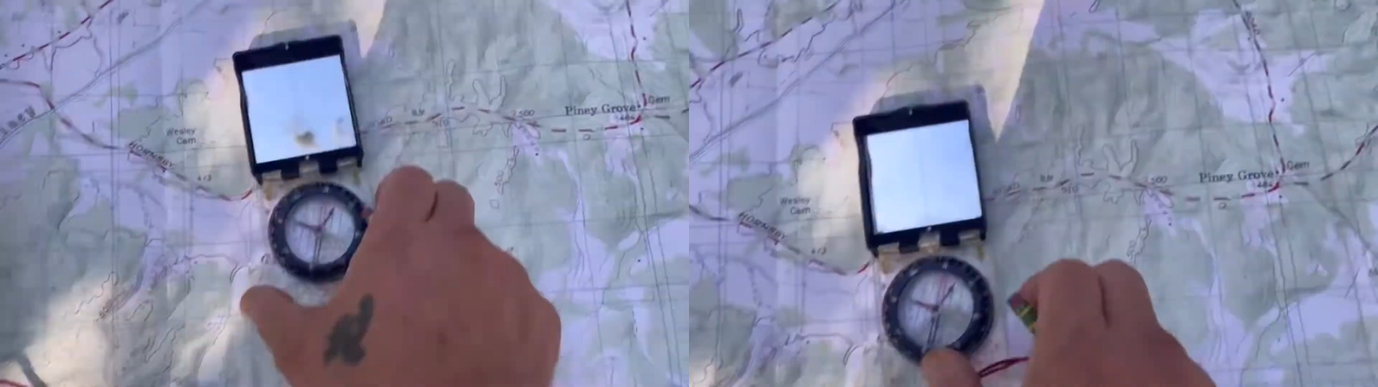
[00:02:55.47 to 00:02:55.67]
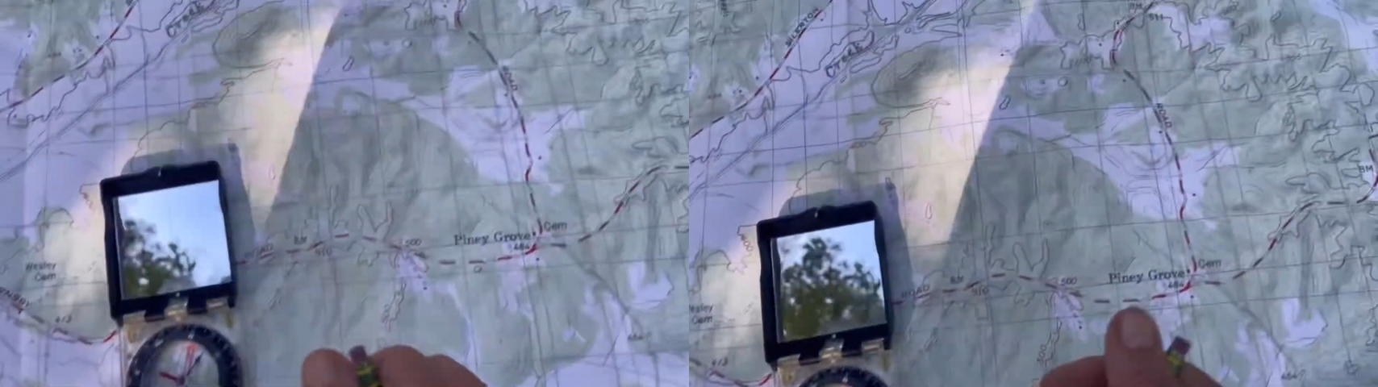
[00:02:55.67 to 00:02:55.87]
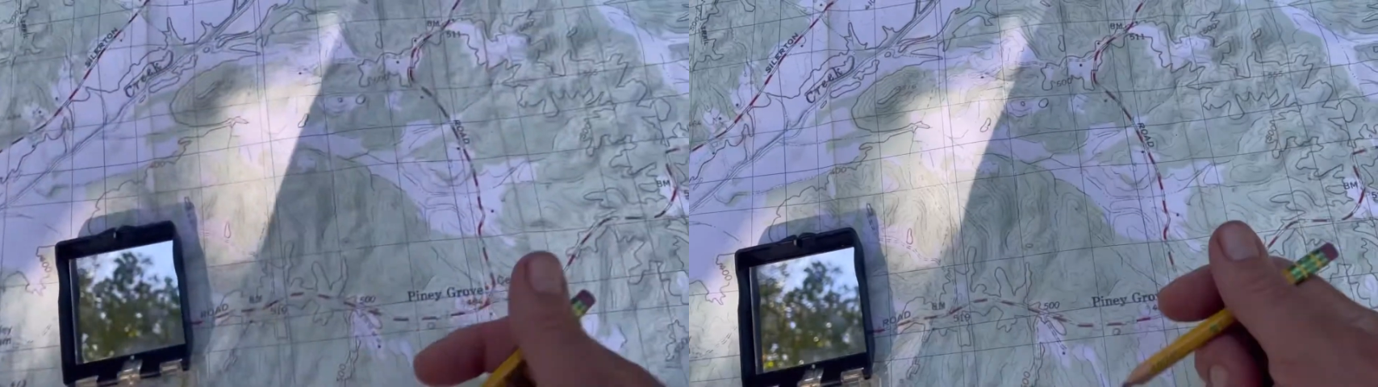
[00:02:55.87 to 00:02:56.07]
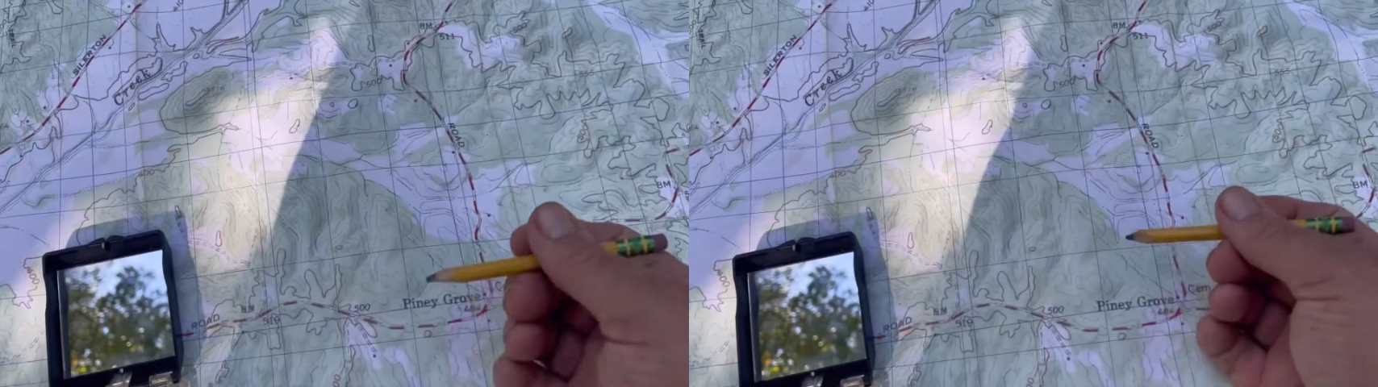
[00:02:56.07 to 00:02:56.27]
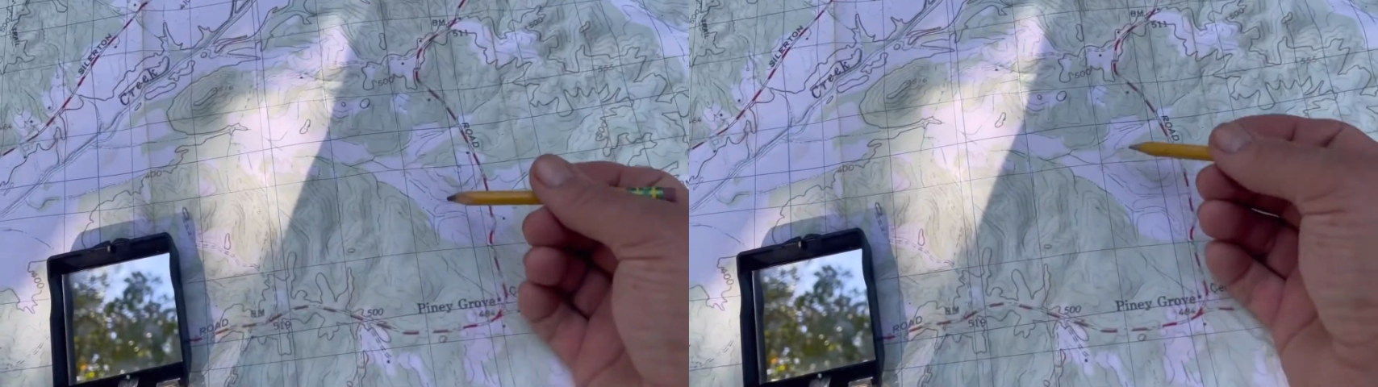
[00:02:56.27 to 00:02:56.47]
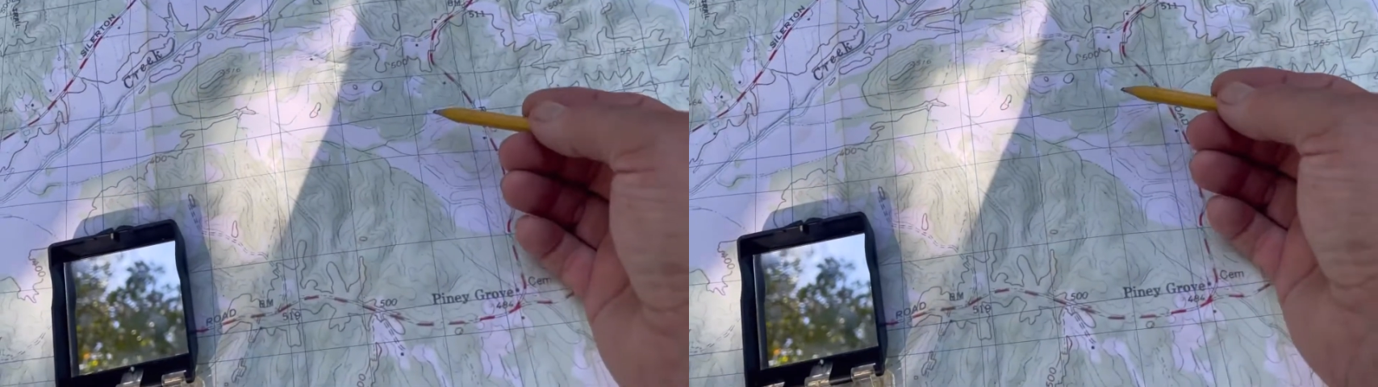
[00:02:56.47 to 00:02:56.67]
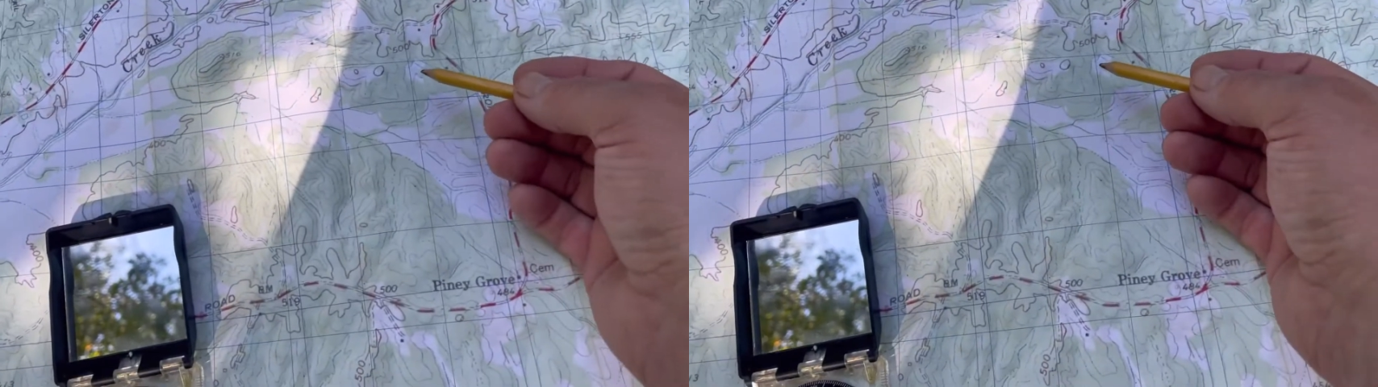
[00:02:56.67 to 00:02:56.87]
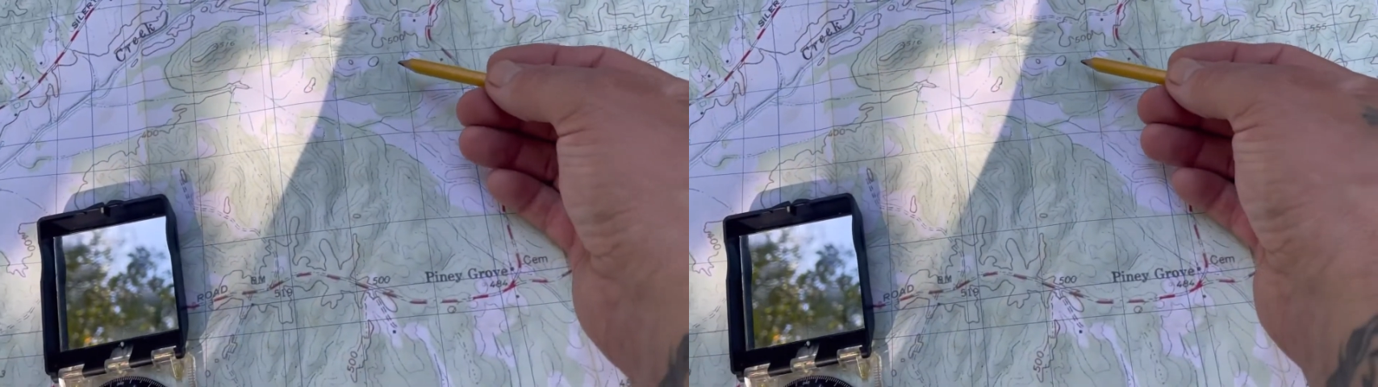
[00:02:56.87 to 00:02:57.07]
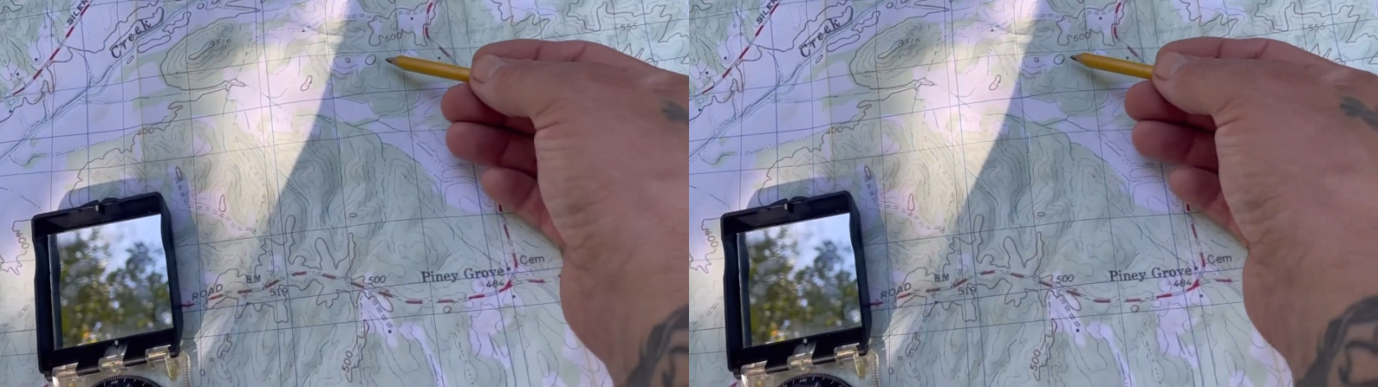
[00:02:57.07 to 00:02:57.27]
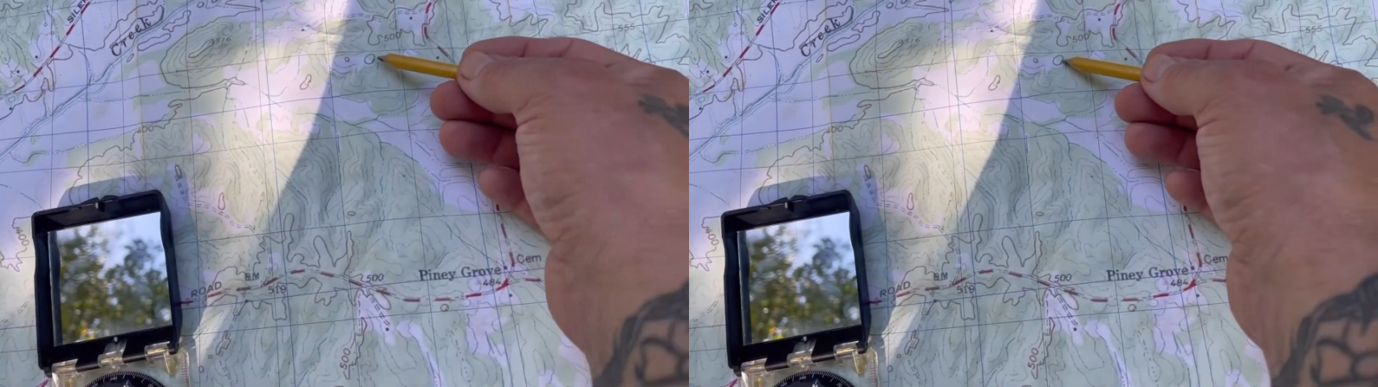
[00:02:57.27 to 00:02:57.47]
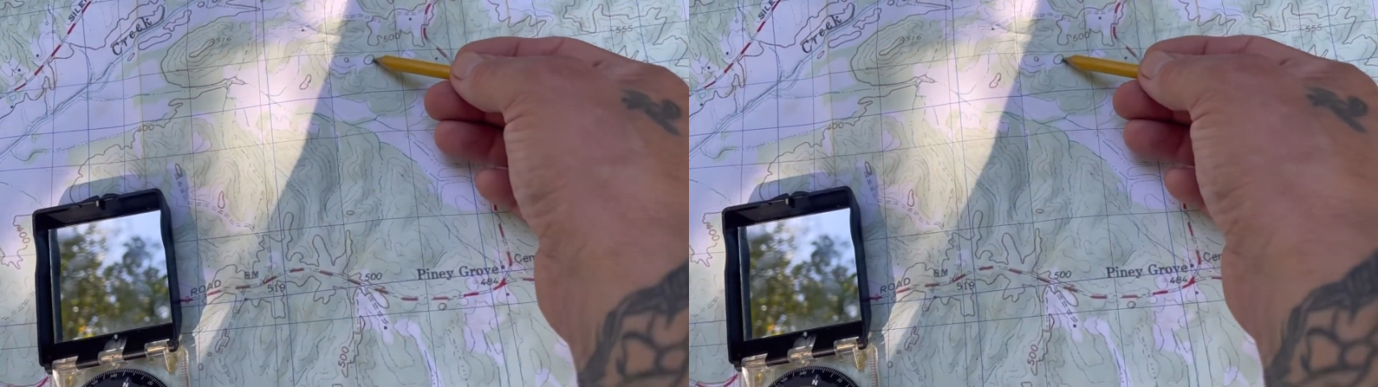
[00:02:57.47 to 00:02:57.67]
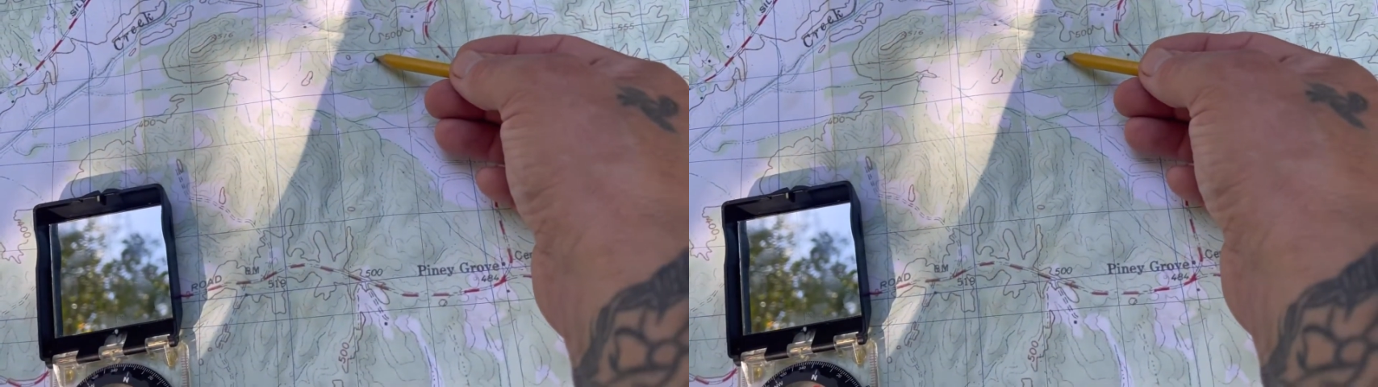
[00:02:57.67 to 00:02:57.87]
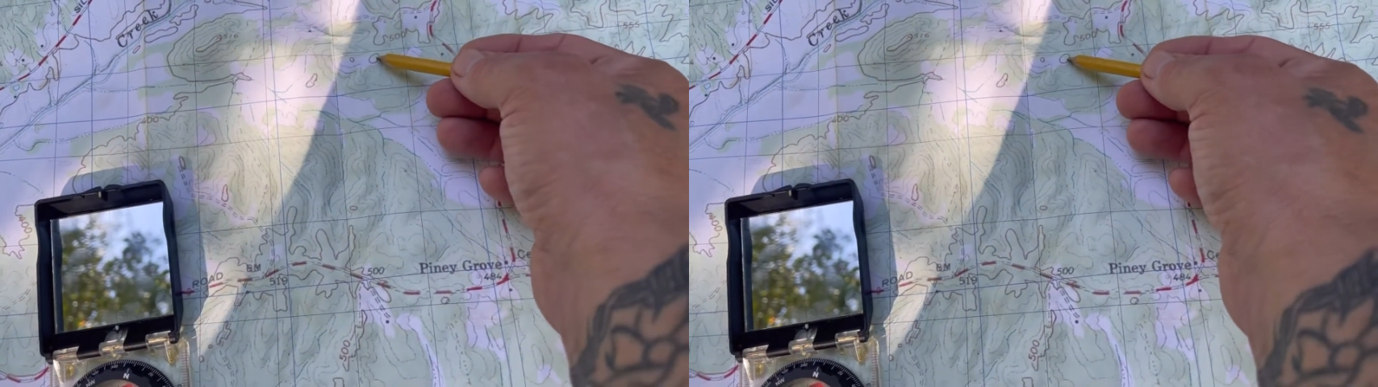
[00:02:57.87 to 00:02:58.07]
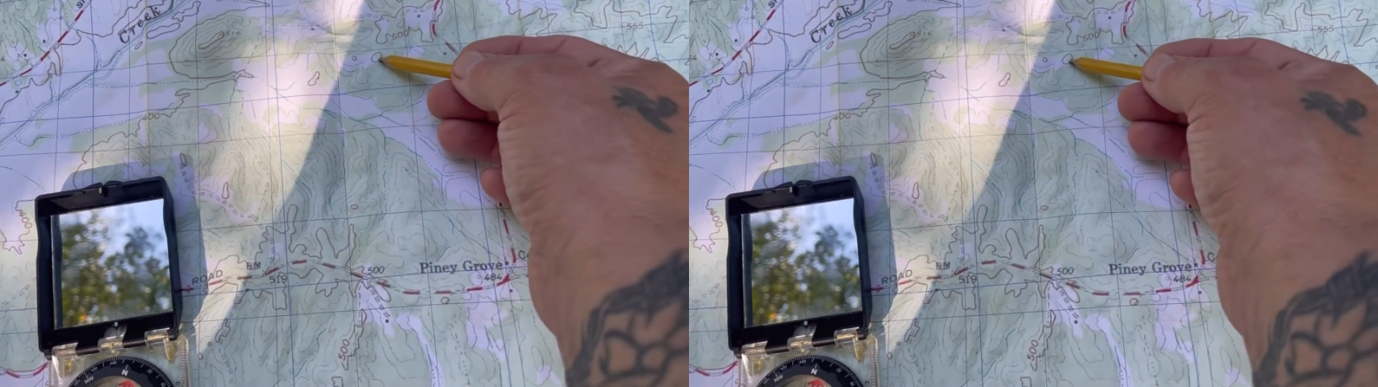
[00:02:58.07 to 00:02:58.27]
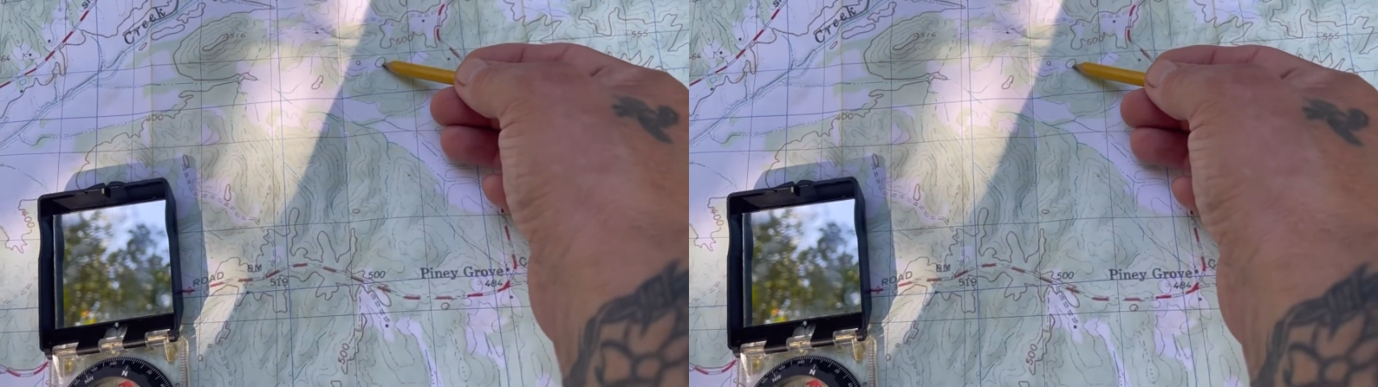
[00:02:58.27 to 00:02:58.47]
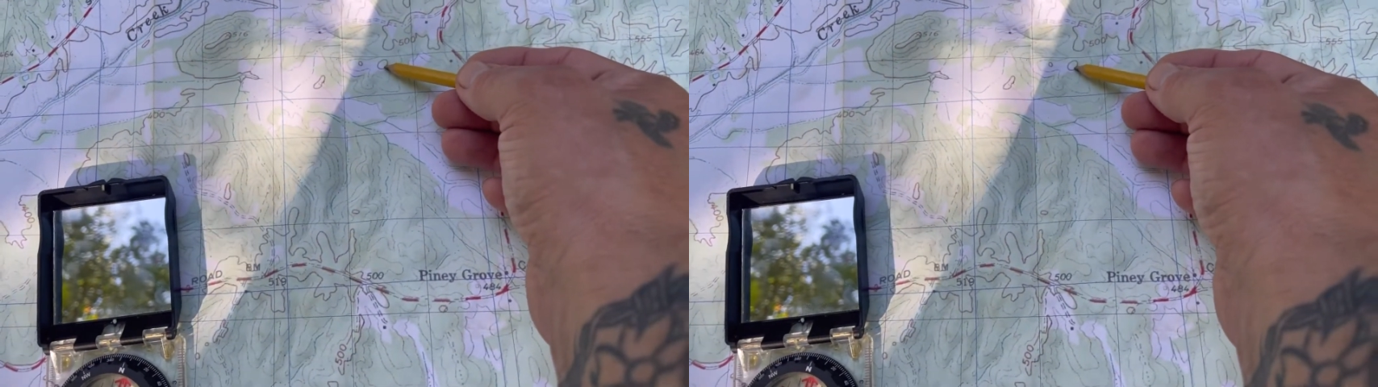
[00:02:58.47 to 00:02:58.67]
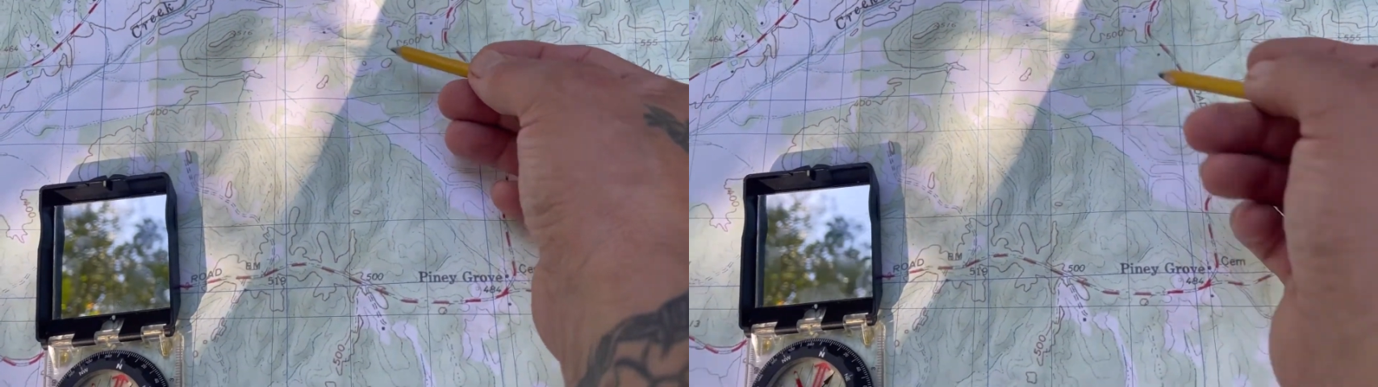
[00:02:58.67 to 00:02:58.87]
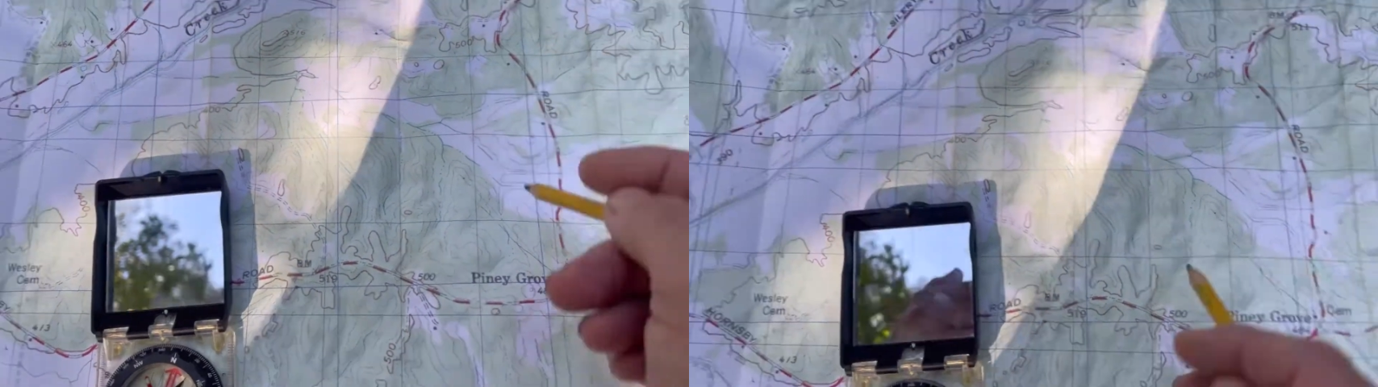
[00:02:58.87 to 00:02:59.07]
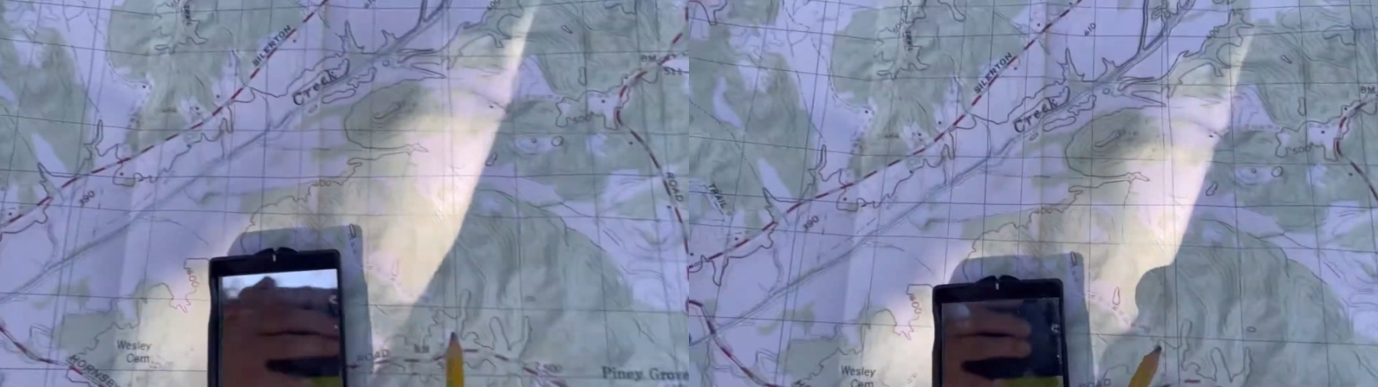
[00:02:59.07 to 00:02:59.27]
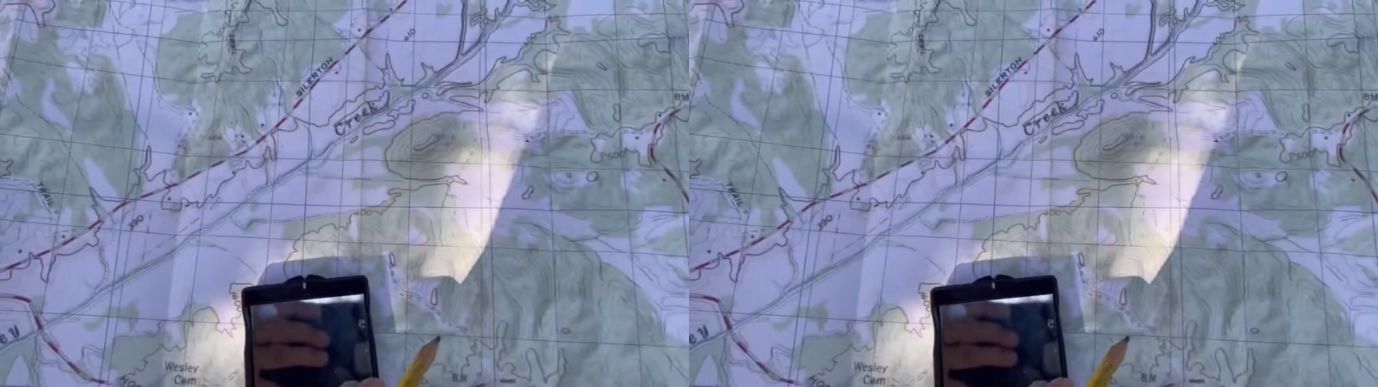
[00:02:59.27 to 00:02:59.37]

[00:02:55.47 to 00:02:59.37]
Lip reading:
(no speaker visible)